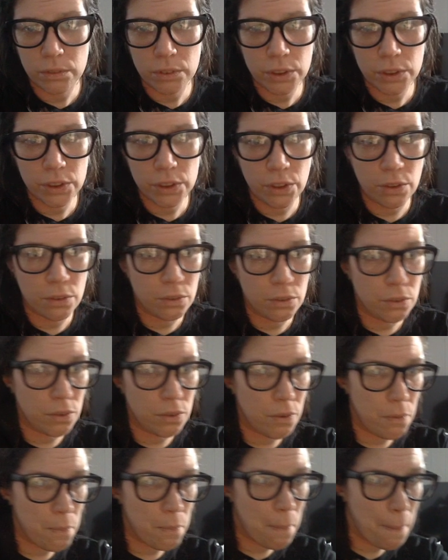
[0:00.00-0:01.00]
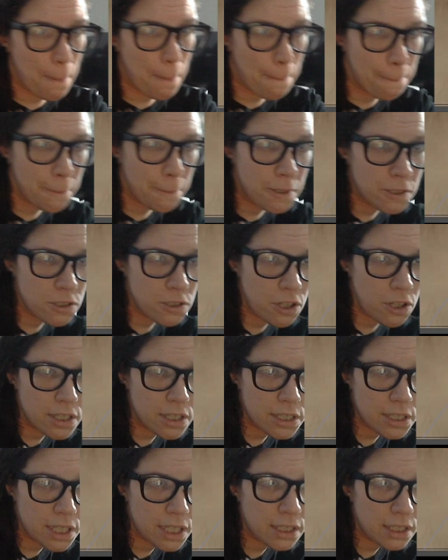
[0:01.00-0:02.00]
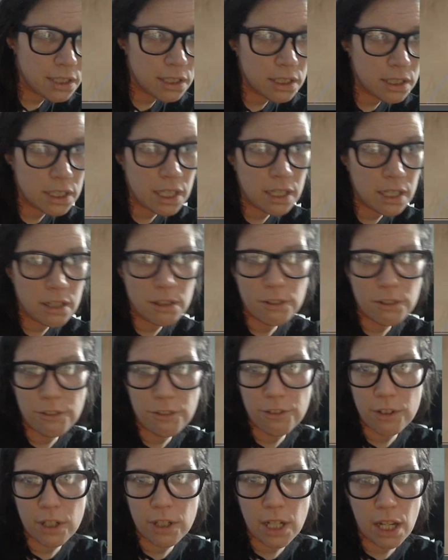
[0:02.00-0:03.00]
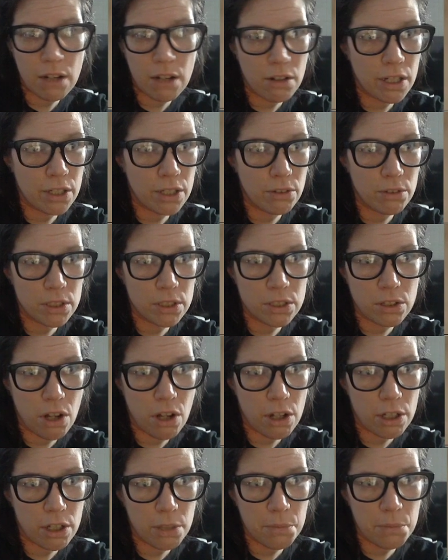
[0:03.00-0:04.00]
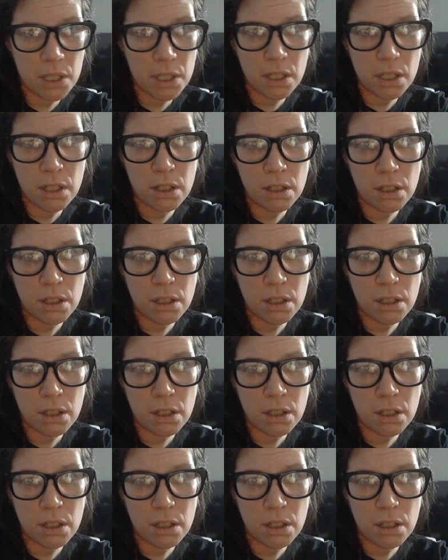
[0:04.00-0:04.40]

so I'm going to toss that there for now. I know it's not going to be